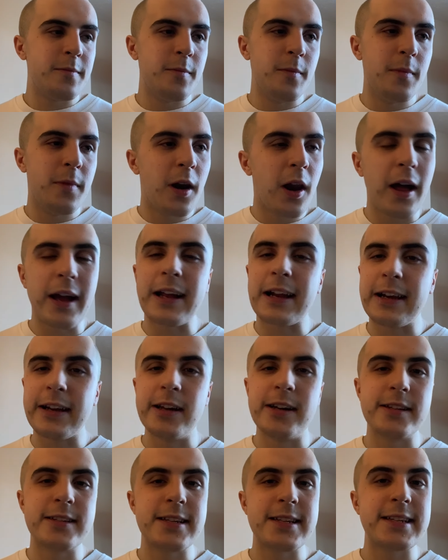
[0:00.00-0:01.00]

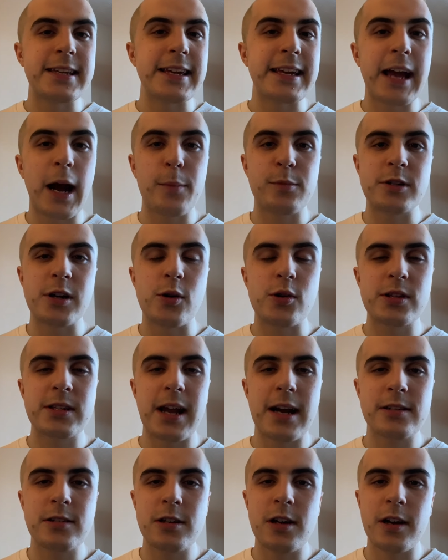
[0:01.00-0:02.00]
likelier to see Gabriel
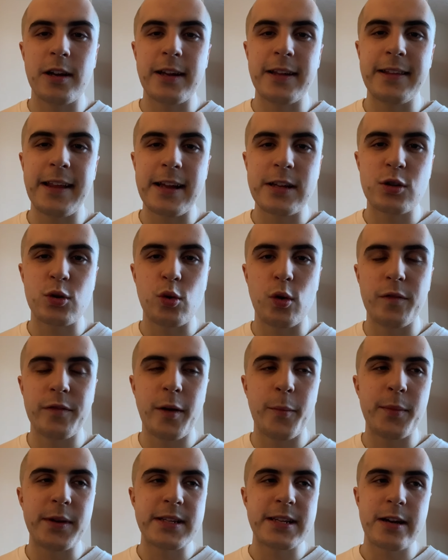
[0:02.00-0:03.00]
Sara in that sort of
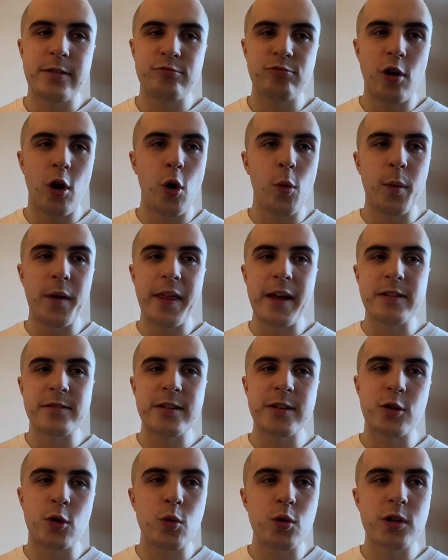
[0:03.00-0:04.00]
number 10 role, but there
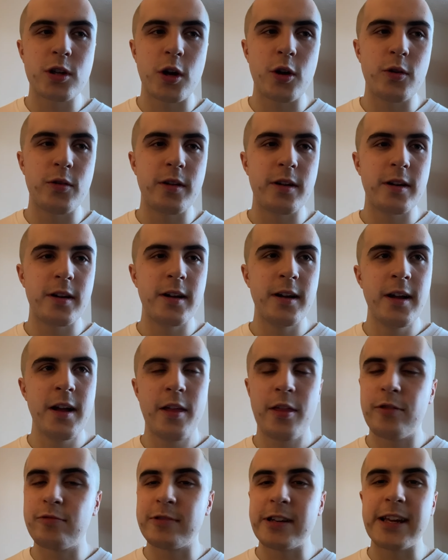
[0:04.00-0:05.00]
is also the
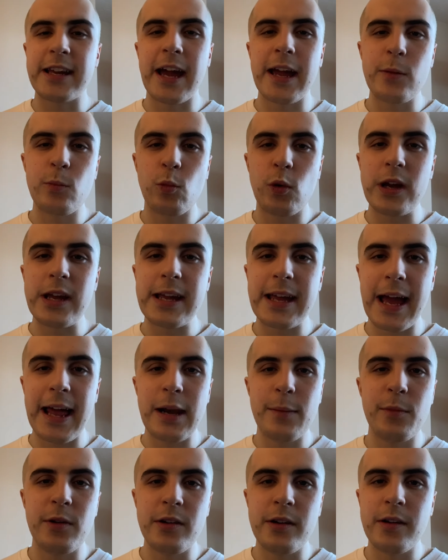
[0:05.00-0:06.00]
three-game week
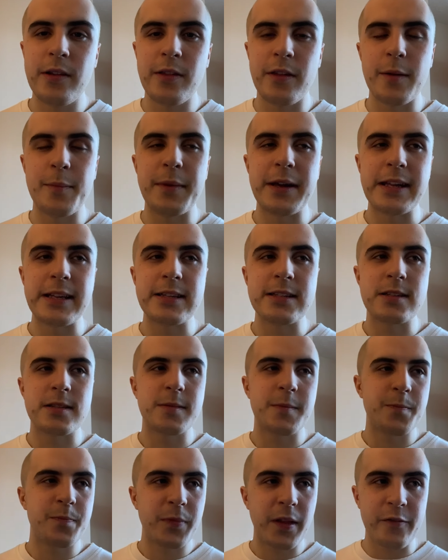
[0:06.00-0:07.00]
element that means
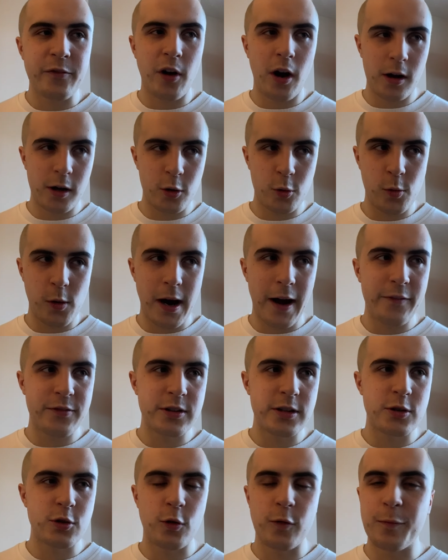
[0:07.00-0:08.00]
Wagner will have
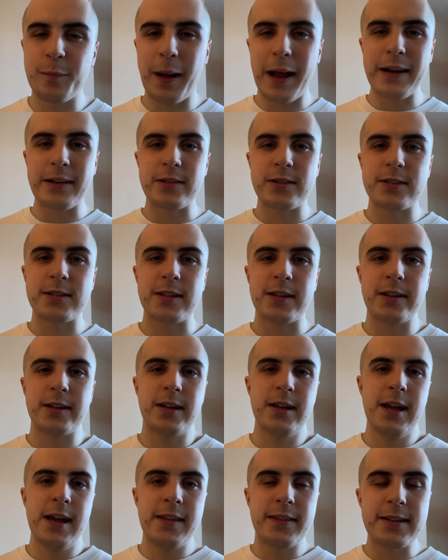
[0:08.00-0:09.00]
to sort of balance the,
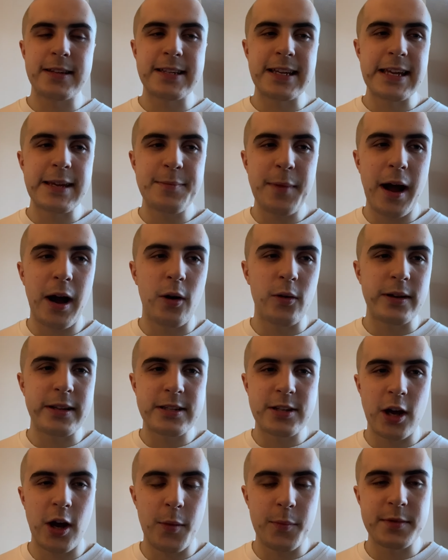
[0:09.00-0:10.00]
the team out in
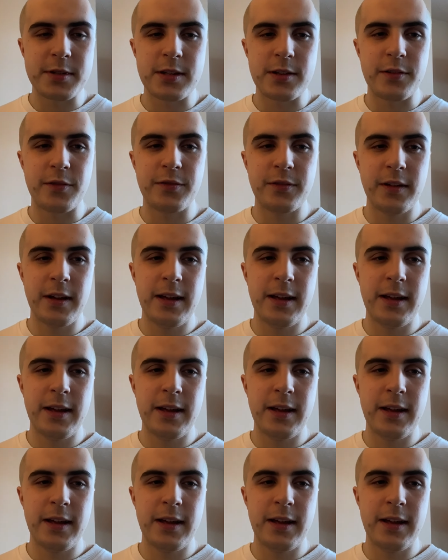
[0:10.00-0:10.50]
terms of